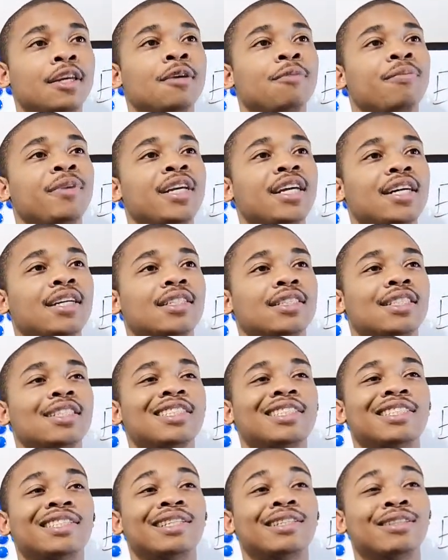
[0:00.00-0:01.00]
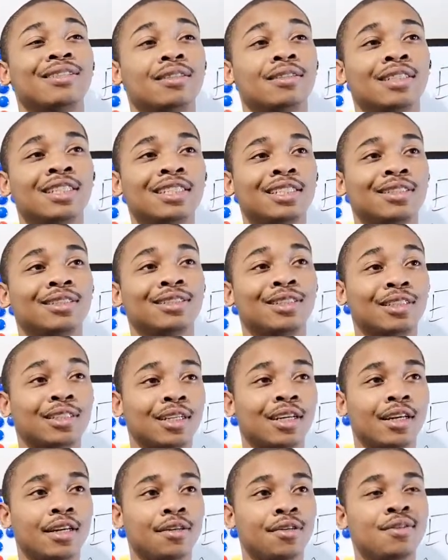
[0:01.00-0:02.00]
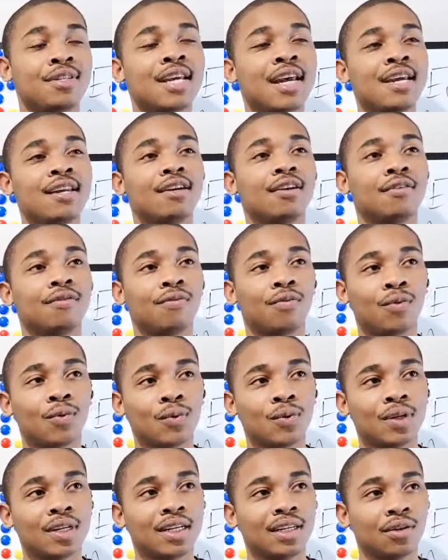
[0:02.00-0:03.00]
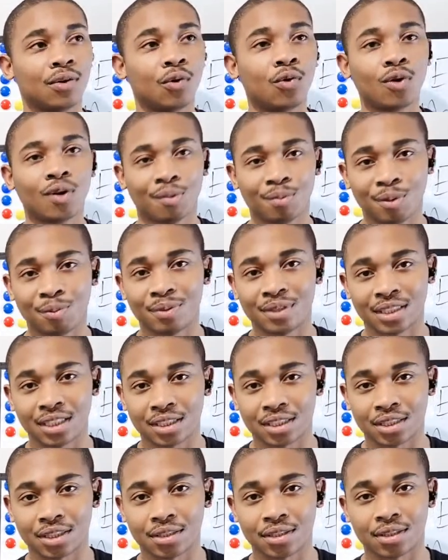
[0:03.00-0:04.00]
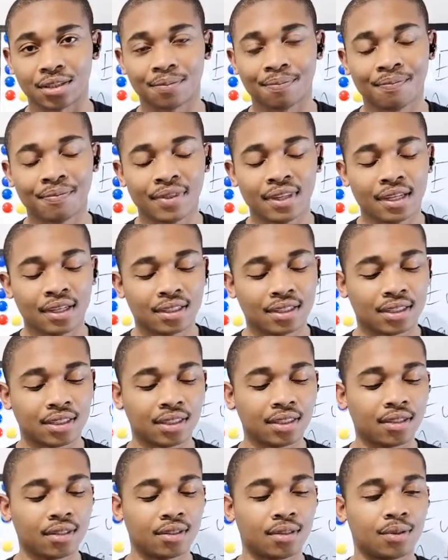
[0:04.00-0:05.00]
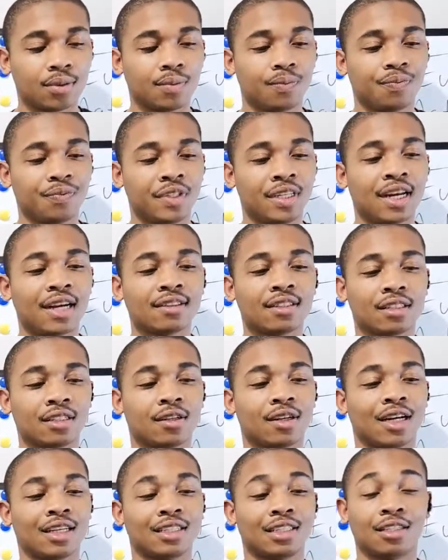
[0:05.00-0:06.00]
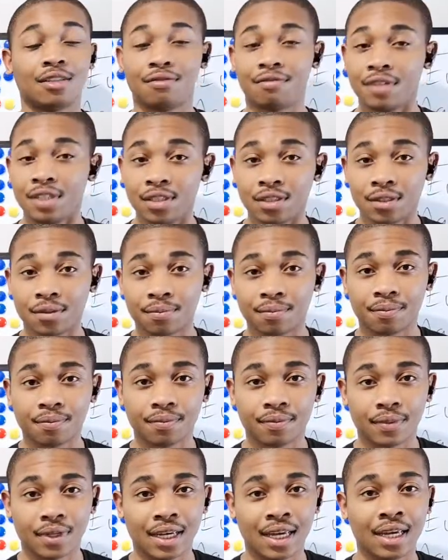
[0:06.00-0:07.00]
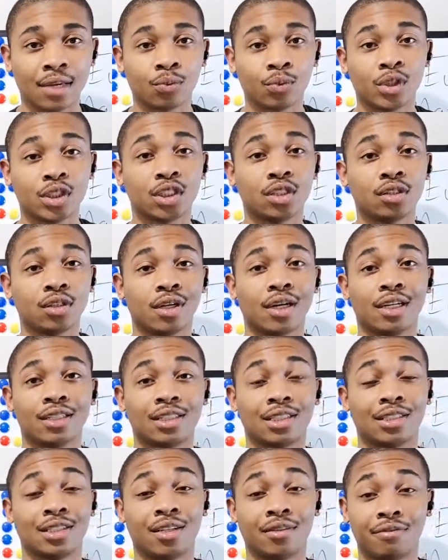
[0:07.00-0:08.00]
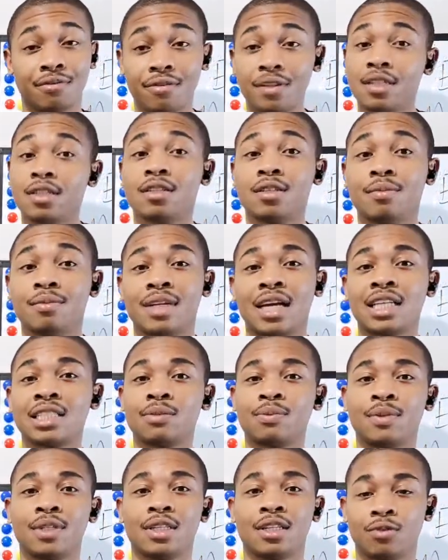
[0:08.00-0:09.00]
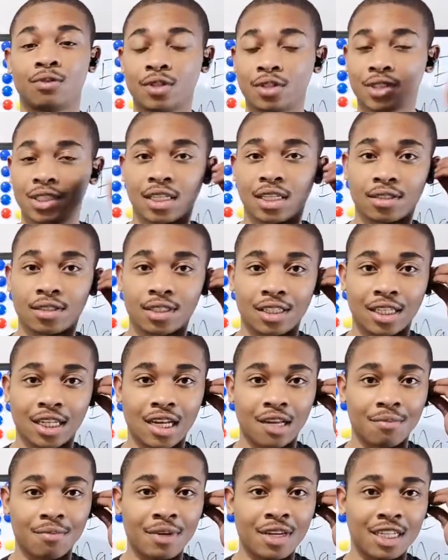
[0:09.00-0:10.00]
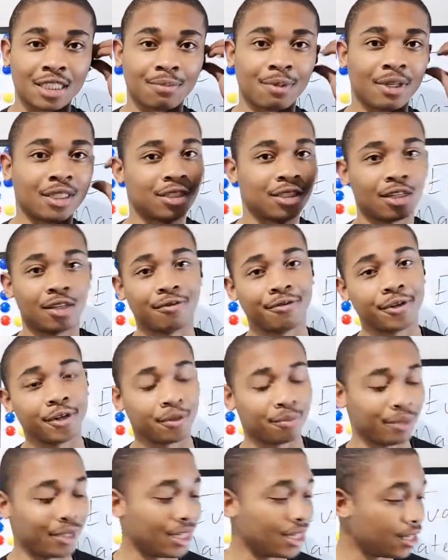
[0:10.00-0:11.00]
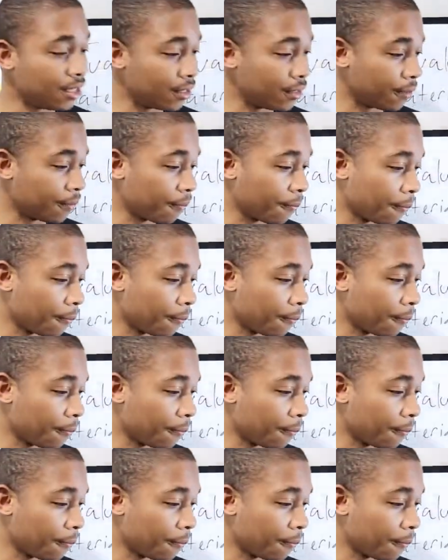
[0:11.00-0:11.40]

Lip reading: because this is the thing. You can't avoid horrible positions. So you have to learn how to defend them. And once you learn how to defend them, that's when the real skill is going to come in, especially if you're a beginner.